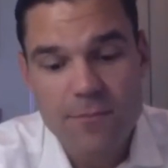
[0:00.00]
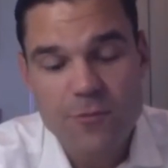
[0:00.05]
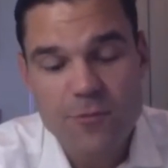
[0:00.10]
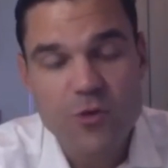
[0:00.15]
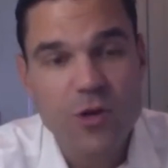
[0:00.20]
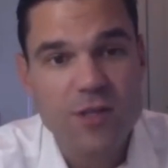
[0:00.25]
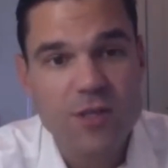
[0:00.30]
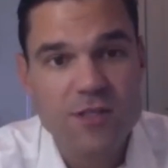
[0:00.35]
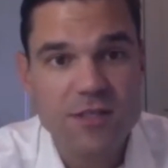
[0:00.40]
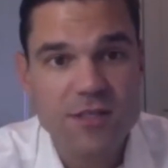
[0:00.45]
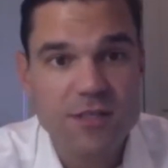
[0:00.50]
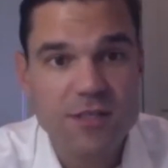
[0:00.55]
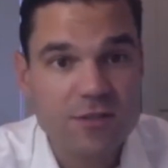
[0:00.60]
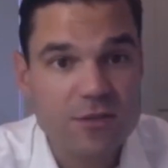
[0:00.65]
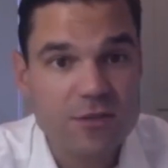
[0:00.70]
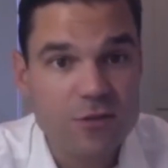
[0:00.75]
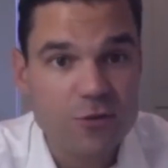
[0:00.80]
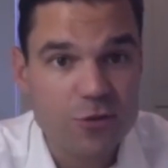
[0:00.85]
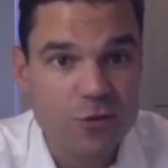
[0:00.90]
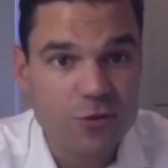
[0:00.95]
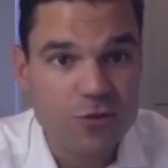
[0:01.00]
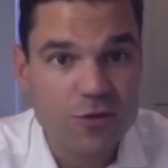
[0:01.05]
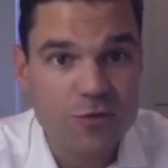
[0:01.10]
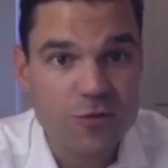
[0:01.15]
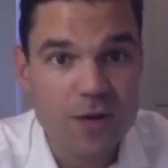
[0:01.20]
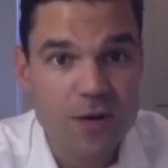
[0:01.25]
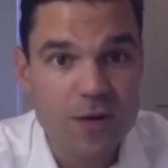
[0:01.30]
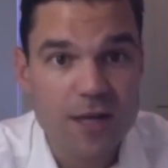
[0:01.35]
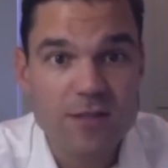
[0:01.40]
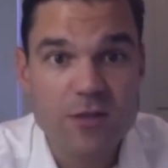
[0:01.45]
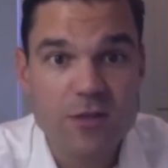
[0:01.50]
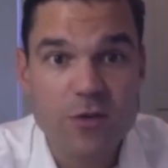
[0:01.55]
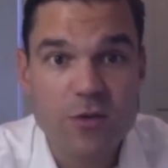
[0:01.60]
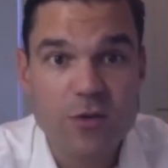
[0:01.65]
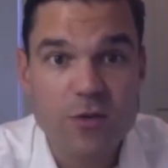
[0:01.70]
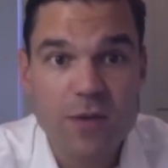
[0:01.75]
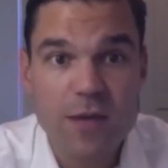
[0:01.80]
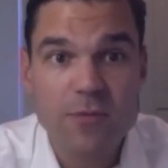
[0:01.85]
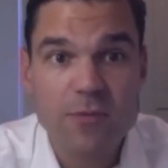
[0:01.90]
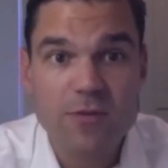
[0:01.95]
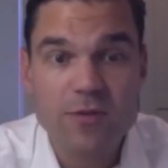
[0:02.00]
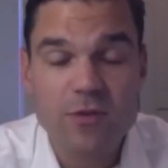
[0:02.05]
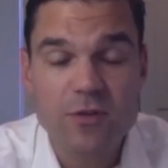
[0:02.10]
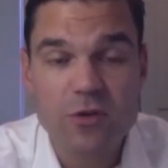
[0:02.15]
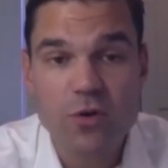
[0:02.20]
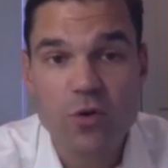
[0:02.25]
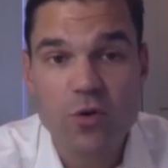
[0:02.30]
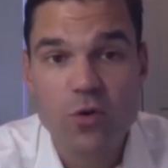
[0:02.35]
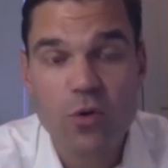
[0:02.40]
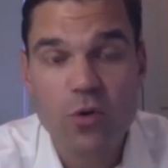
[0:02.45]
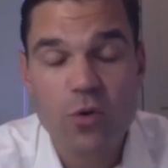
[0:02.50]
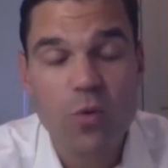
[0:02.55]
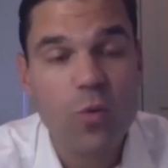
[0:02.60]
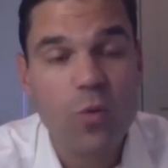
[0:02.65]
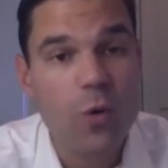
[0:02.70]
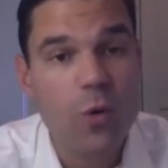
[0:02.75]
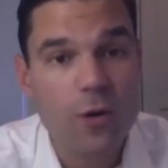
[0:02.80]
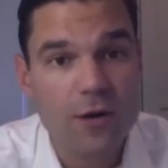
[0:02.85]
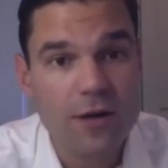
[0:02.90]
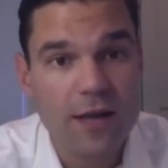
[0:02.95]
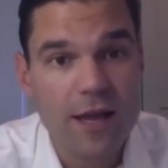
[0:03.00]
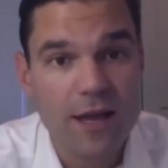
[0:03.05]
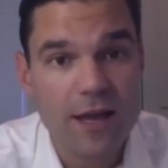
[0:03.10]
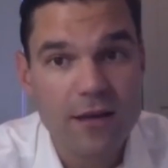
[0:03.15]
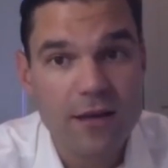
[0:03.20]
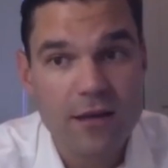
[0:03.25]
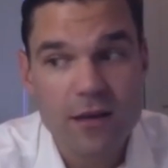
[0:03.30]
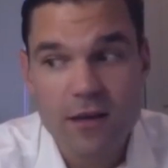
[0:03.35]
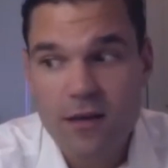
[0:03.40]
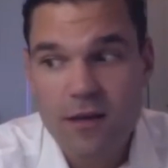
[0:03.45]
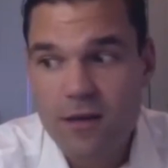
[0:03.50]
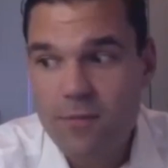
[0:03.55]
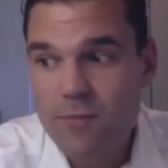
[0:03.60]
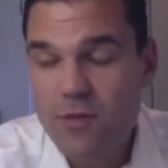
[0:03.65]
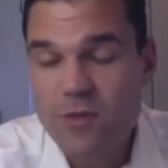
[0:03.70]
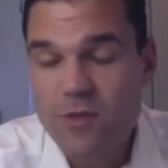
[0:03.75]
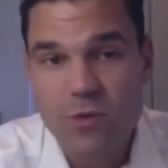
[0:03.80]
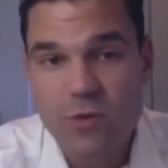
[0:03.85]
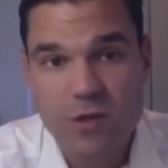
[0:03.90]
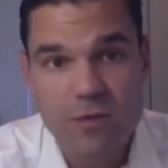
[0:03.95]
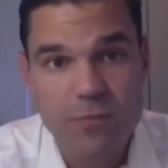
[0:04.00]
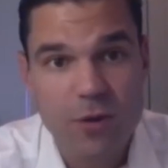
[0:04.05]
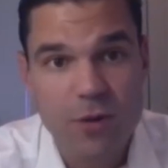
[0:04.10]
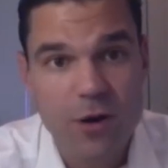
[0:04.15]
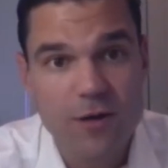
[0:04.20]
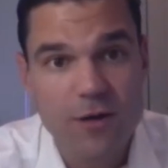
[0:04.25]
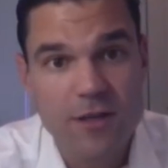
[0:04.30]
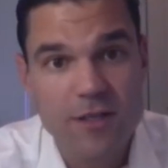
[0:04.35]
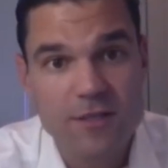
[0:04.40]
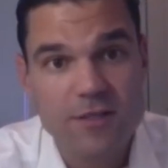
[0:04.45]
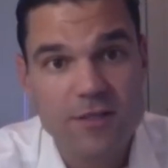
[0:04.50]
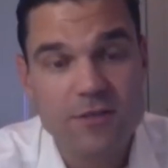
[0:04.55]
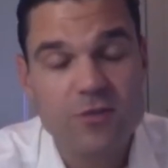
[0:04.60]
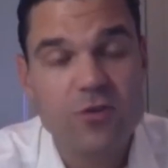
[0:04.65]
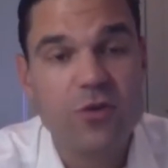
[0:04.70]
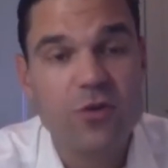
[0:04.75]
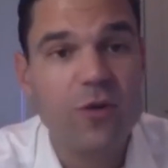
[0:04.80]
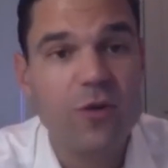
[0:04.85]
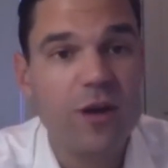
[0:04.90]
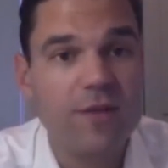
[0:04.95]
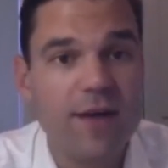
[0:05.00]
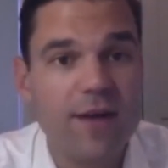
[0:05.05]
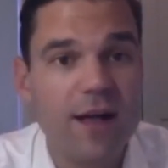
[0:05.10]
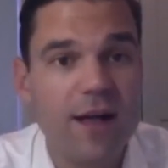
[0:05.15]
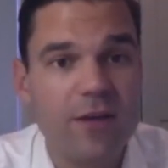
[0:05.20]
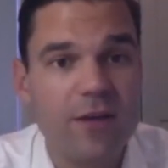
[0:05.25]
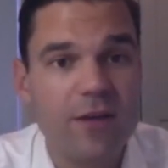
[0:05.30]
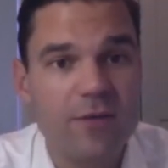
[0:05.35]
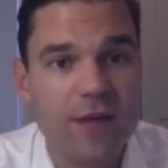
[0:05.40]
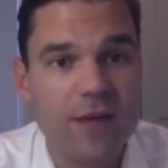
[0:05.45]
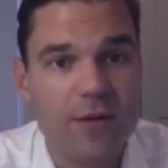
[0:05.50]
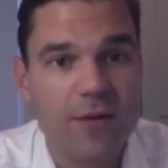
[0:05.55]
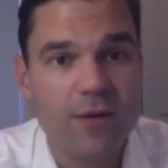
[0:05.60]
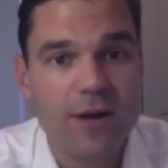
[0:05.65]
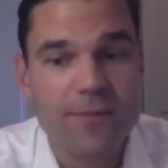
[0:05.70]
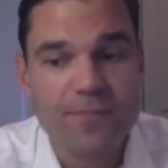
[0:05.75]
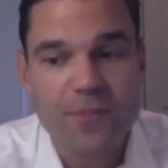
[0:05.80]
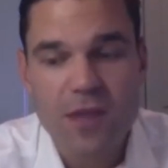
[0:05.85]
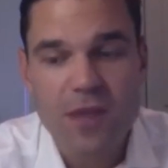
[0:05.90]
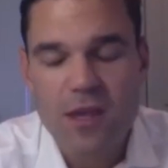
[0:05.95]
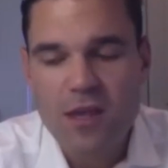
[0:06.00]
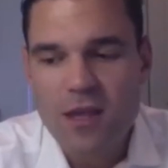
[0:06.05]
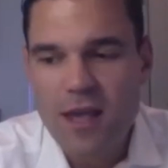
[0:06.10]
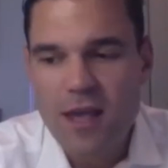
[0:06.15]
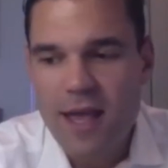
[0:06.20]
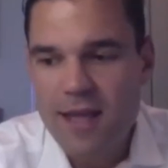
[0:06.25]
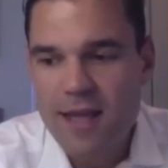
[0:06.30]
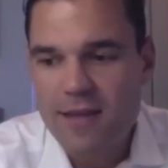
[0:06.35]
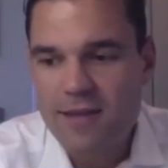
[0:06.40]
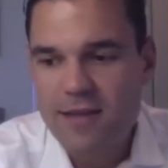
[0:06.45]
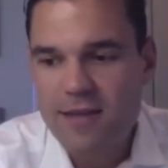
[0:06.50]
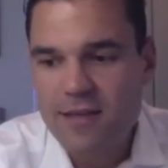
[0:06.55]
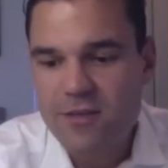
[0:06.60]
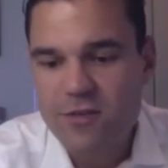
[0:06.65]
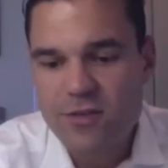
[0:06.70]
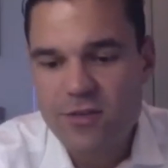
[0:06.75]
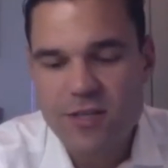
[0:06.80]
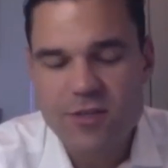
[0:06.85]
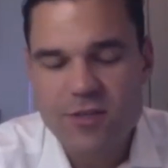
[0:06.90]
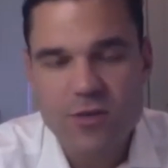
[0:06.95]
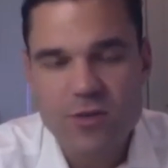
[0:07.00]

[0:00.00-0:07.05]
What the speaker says: trusted institution, right? So to be able to coordinate between parties and to create value that way. And in so